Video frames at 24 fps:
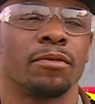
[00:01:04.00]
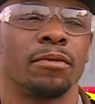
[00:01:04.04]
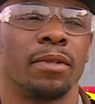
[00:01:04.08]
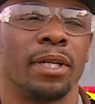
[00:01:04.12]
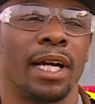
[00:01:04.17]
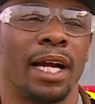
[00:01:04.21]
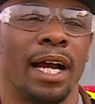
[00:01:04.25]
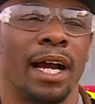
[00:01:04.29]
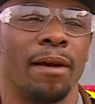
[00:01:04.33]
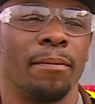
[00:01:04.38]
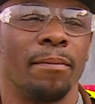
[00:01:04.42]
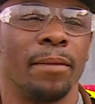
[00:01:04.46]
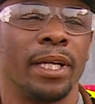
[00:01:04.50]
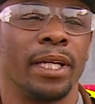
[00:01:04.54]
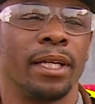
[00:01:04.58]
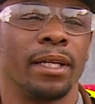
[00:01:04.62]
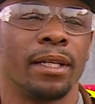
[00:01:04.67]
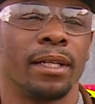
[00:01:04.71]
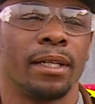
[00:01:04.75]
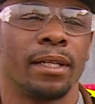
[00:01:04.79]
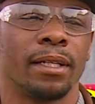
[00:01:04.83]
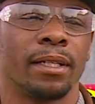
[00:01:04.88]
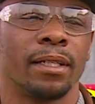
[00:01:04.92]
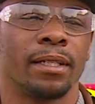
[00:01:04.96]
what got me
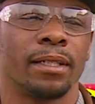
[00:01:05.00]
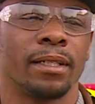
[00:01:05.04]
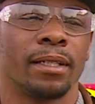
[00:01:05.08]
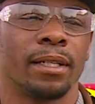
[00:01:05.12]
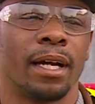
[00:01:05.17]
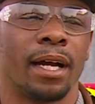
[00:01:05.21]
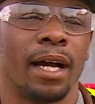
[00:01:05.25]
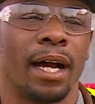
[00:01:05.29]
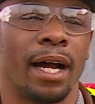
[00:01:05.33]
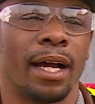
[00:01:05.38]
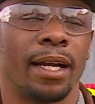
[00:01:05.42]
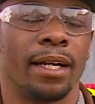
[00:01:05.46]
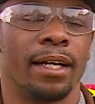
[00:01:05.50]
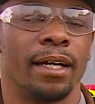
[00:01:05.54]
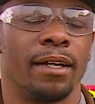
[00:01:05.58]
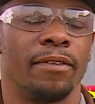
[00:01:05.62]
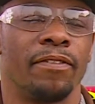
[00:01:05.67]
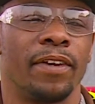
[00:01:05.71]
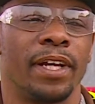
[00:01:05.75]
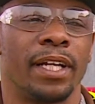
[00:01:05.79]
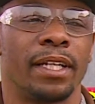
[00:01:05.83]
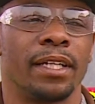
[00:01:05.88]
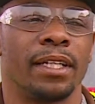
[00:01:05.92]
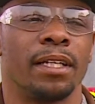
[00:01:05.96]
on a
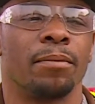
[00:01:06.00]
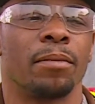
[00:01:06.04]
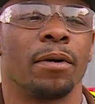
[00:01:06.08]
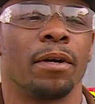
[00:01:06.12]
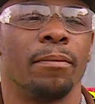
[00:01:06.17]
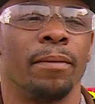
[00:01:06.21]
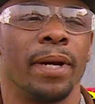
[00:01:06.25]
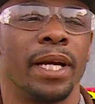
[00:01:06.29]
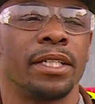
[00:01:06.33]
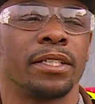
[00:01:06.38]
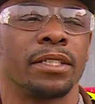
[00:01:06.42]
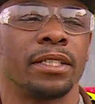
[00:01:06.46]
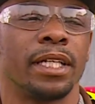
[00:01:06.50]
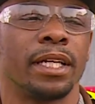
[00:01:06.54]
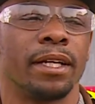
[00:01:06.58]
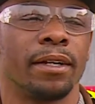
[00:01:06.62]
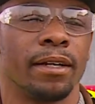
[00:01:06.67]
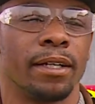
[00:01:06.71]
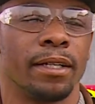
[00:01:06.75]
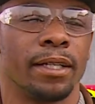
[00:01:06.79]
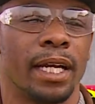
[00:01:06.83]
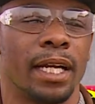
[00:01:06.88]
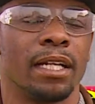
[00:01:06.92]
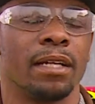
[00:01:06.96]
felony probation
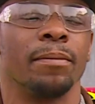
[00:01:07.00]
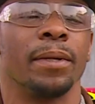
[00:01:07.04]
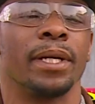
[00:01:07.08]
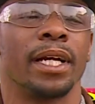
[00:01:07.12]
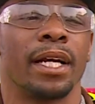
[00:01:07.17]
here in Hennepin